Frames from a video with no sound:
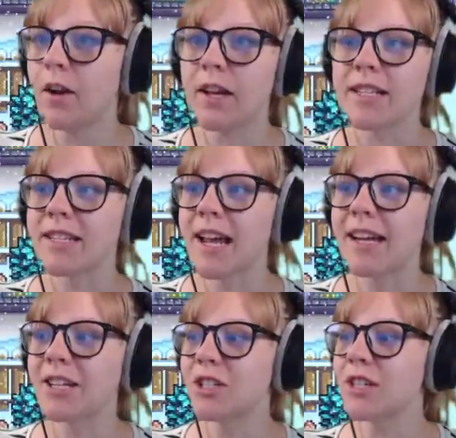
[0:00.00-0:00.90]
Oh, he's
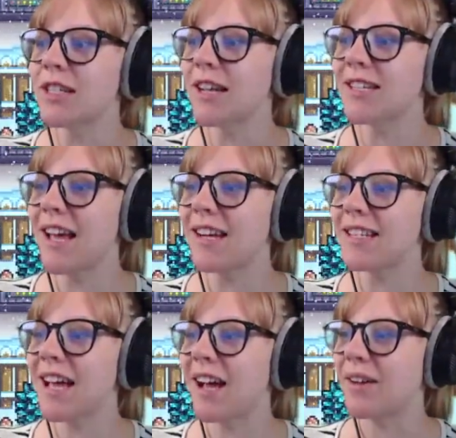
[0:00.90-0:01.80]
standing just outside
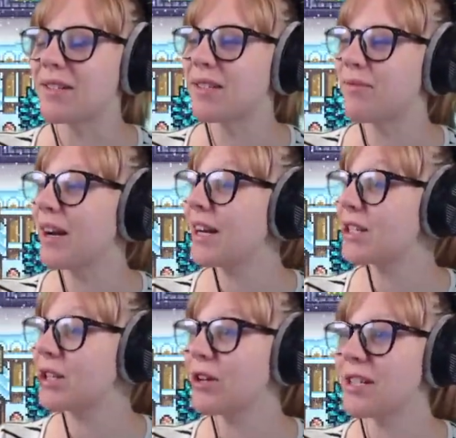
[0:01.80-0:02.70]
his house, ready to
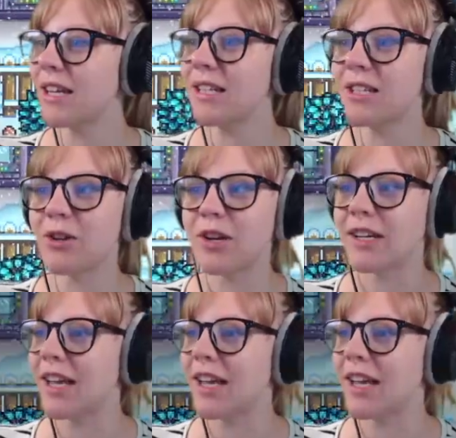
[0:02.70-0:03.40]
sow seeds soon.